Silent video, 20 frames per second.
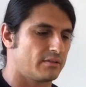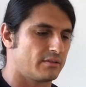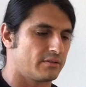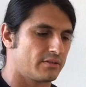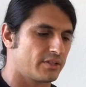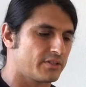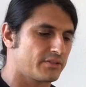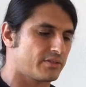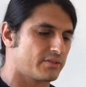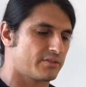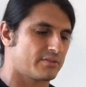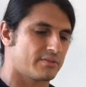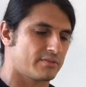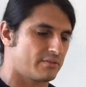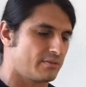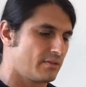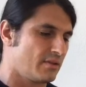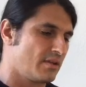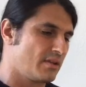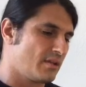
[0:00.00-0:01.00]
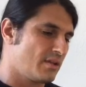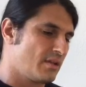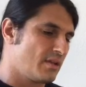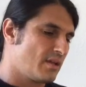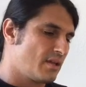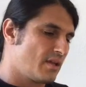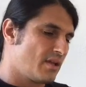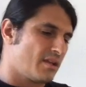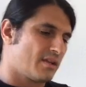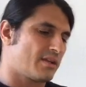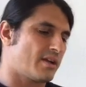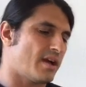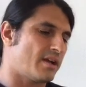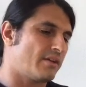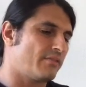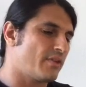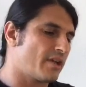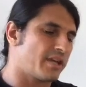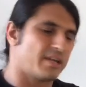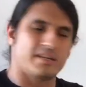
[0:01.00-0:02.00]
This is kind
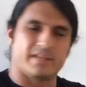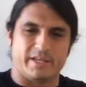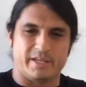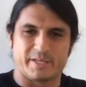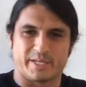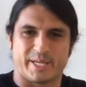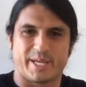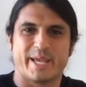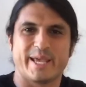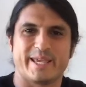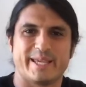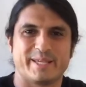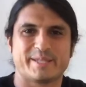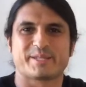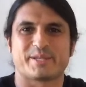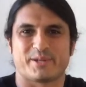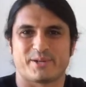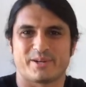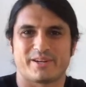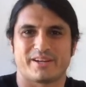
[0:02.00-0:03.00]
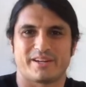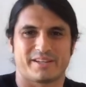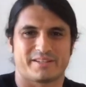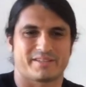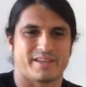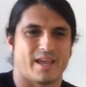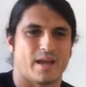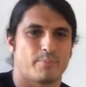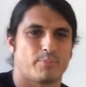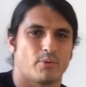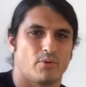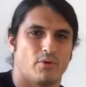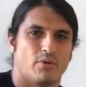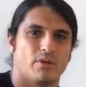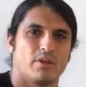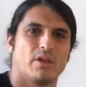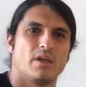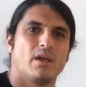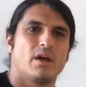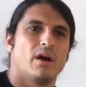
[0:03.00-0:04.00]
of like an easier
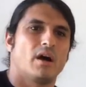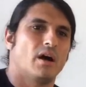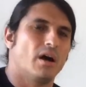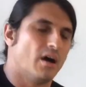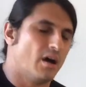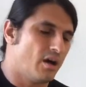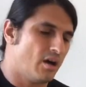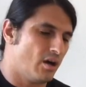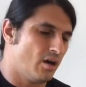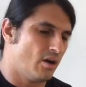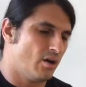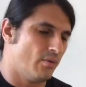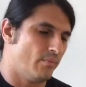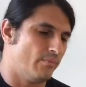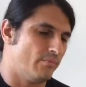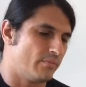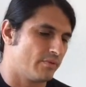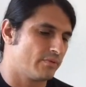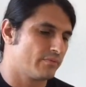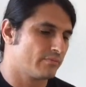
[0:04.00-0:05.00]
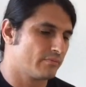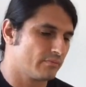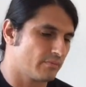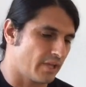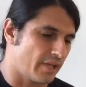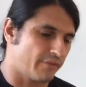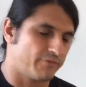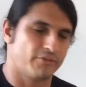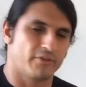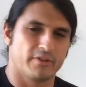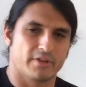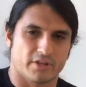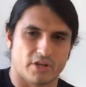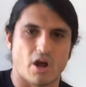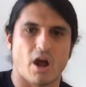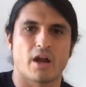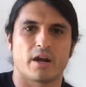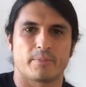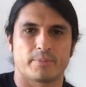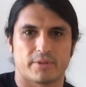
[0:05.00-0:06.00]
example. Like for the
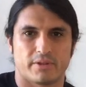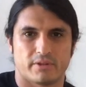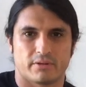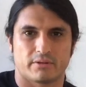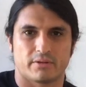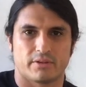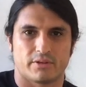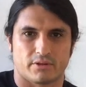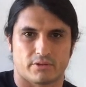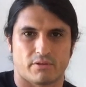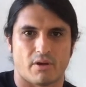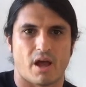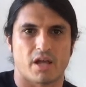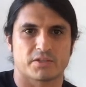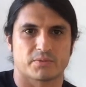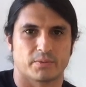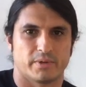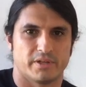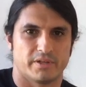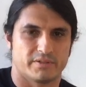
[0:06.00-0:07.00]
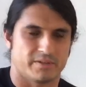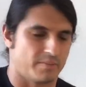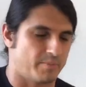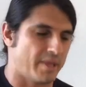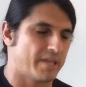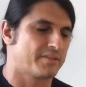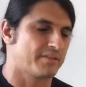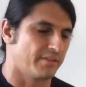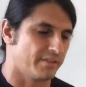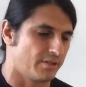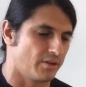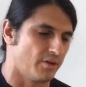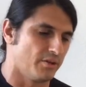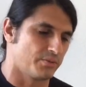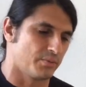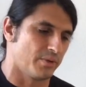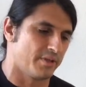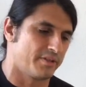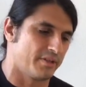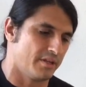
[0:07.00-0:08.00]
caught up in the crosswinds, it basically goes
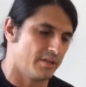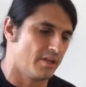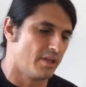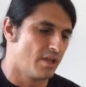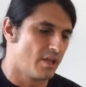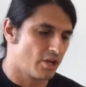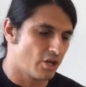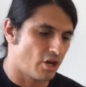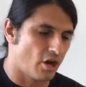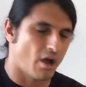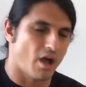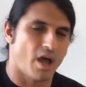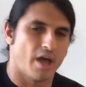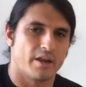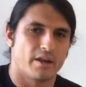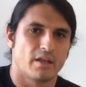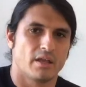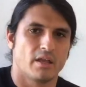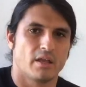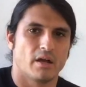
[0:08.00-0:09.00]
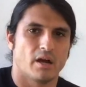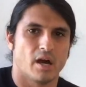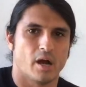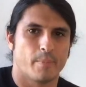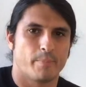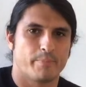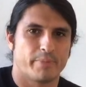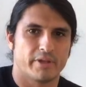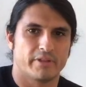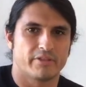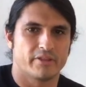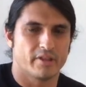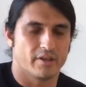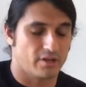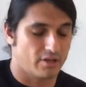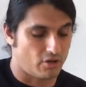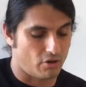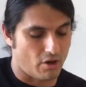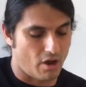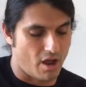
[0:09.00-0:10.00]
with it. Caught up in the
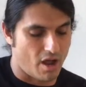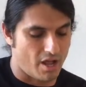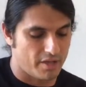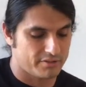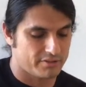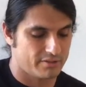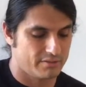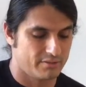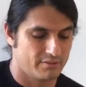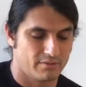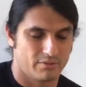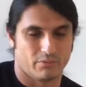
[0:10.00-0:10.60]
cross.